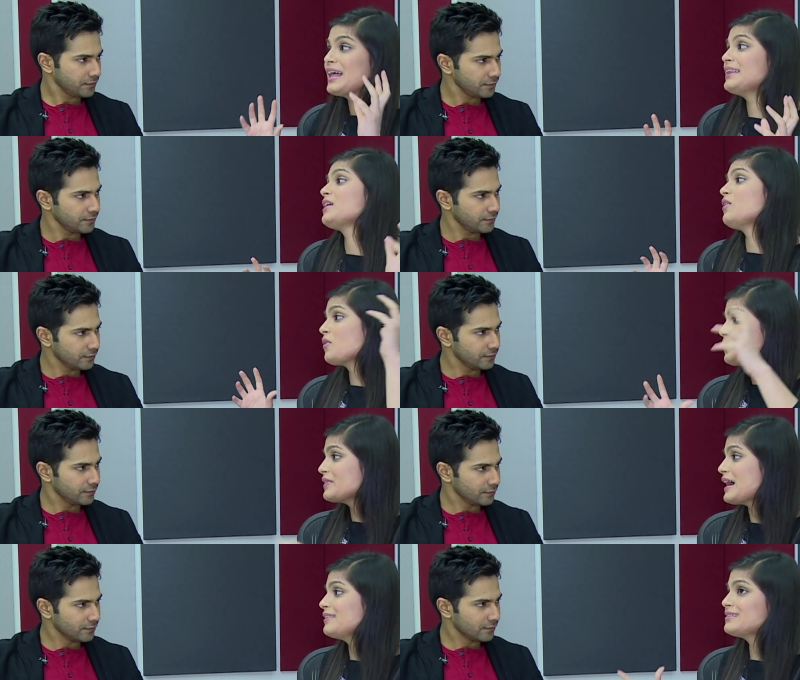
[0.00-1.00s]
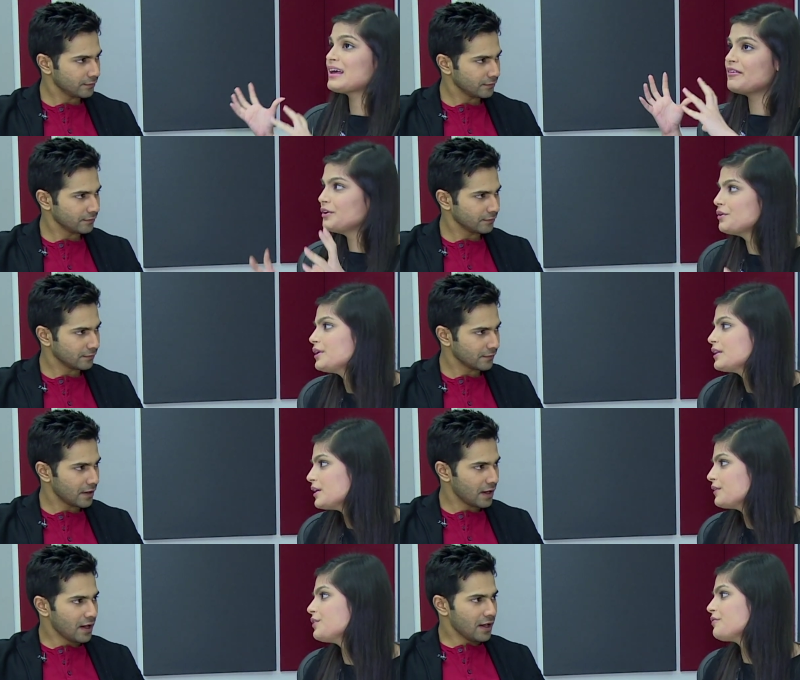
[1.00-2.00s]
Speaker 1: And then along with that, this heavy duty
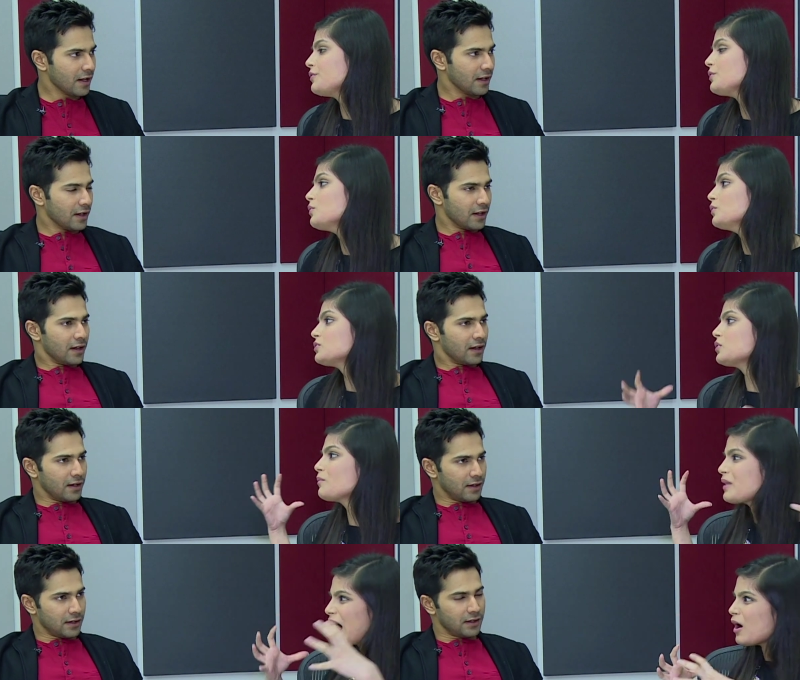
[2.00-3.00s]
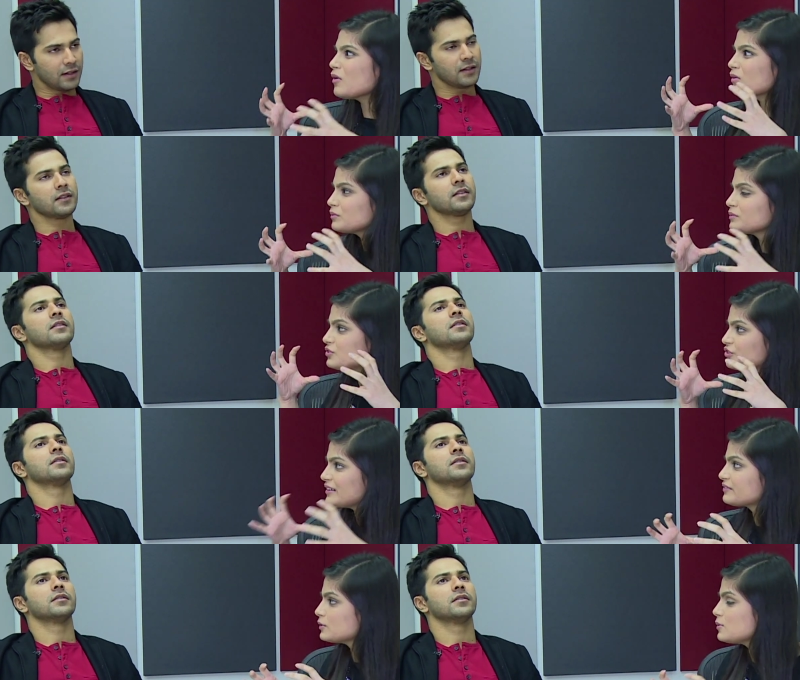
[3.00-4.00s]
thing that you have to do. So how
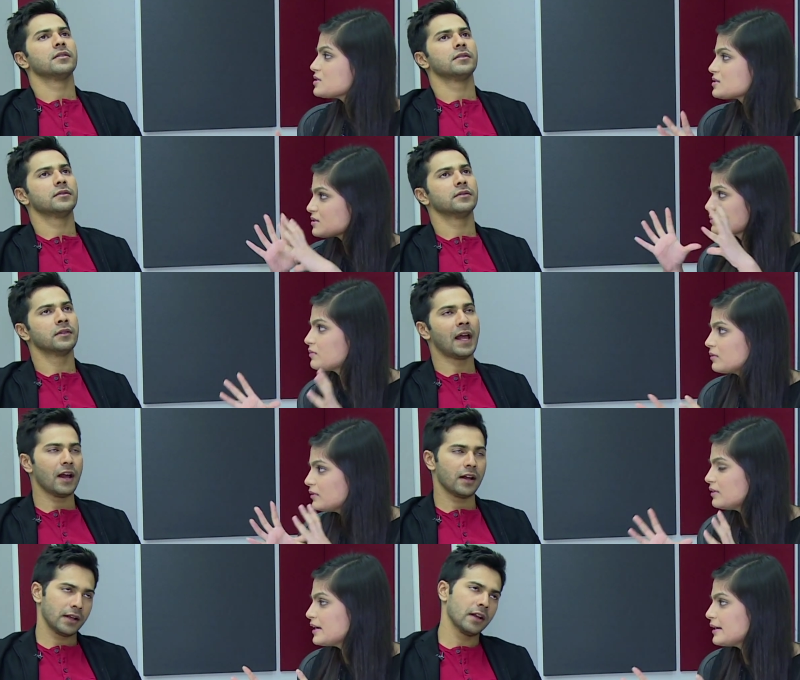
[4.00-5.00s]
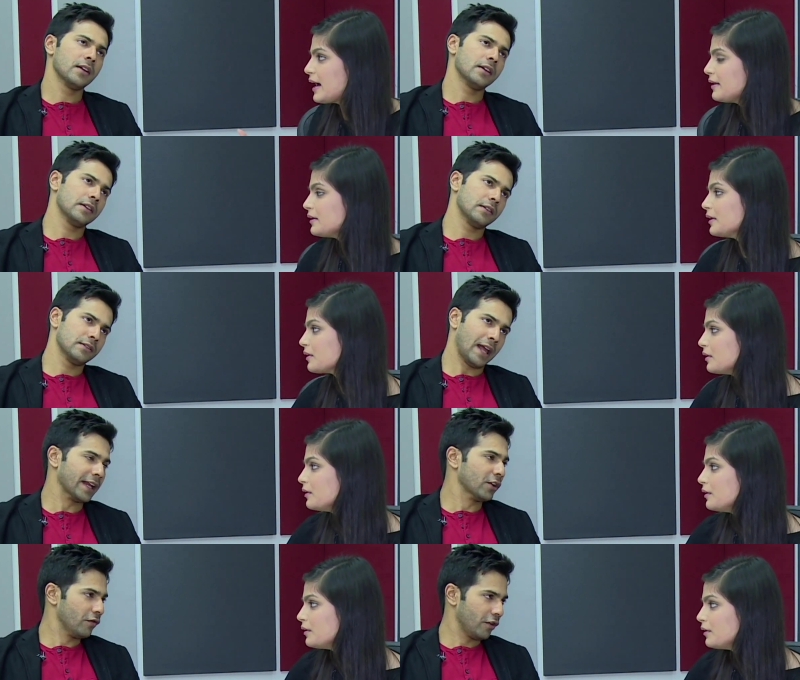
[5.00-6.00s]
stressful was that, the entire thing?
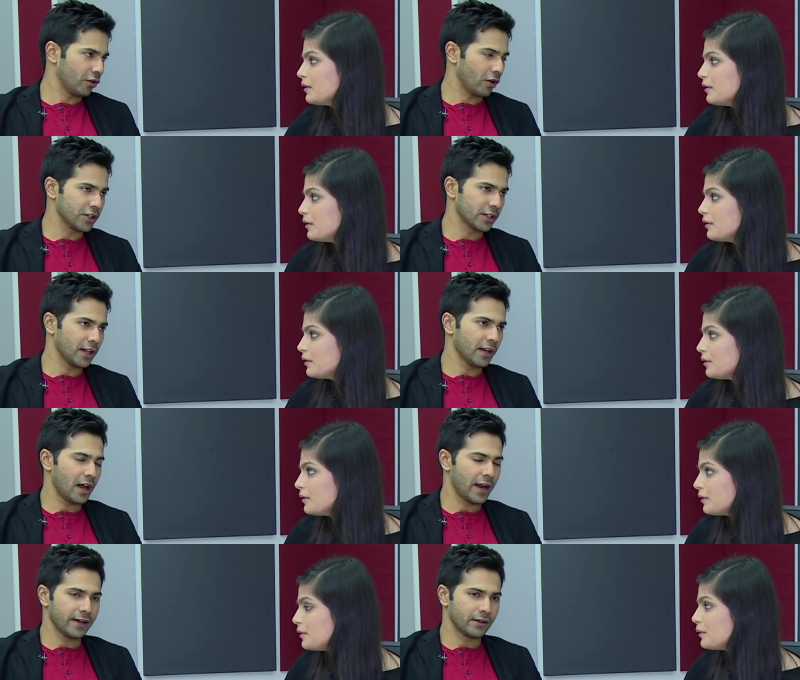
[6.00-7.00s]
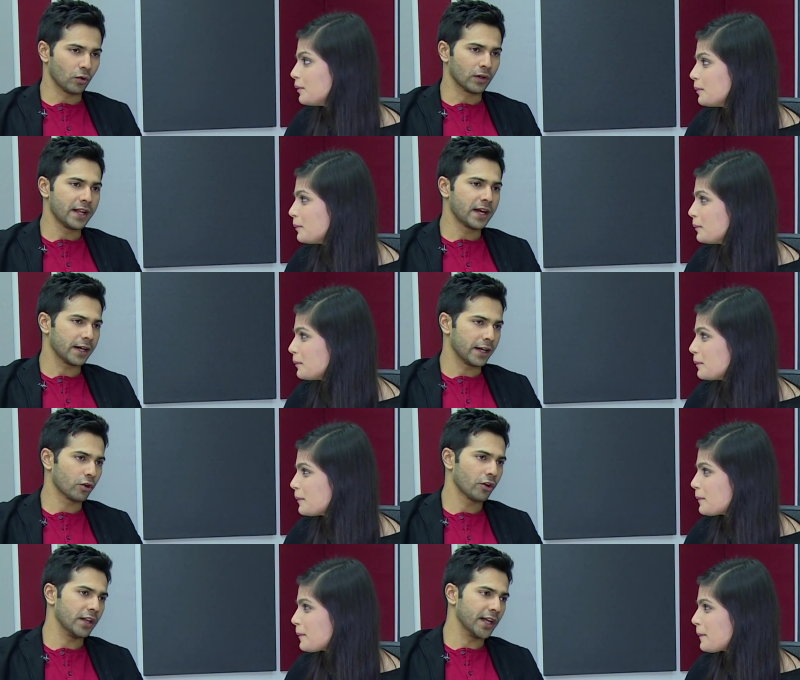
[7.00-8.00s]
Speaker 2: Thank you for acknowledging that. I had totally cut
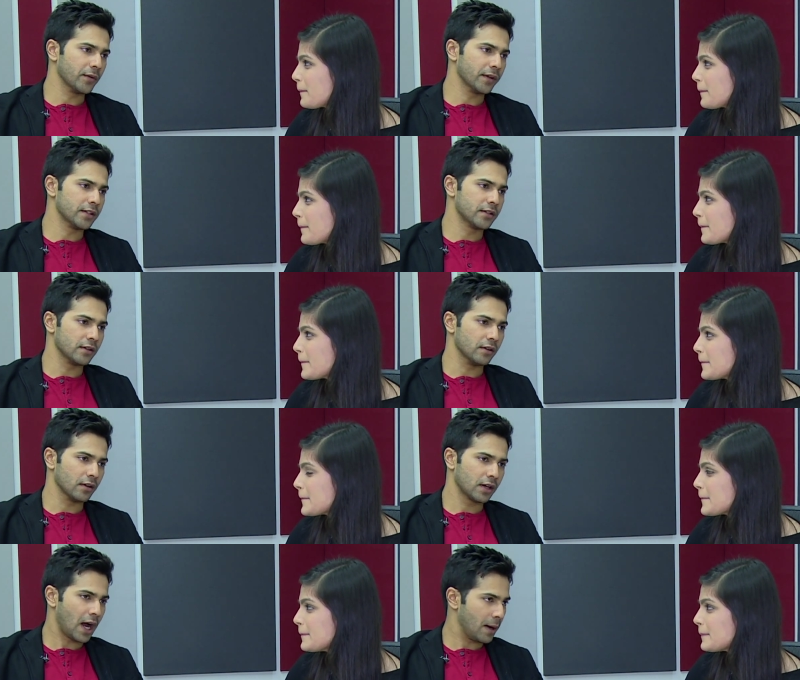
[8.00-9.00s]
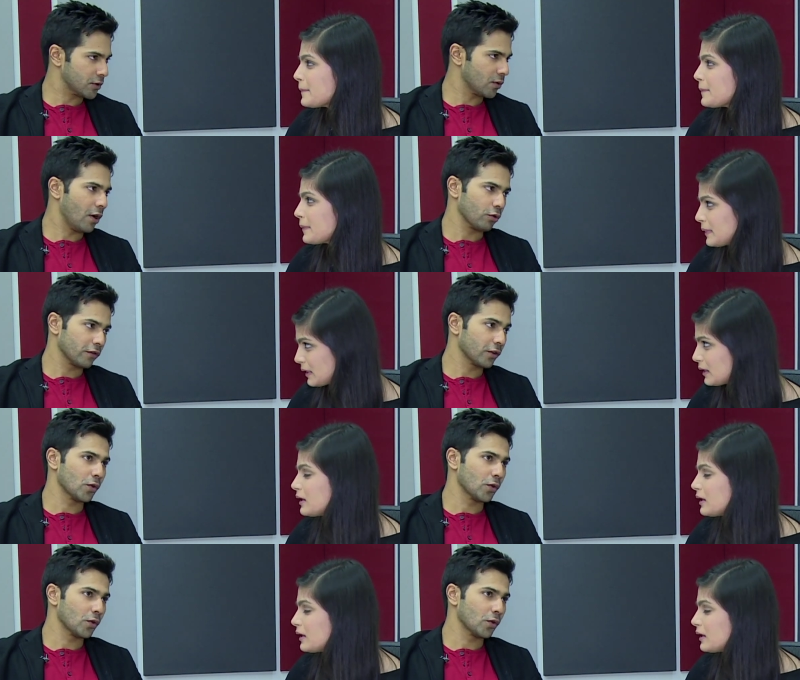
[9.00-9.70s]
down on liquids. Uh, carbs were out of the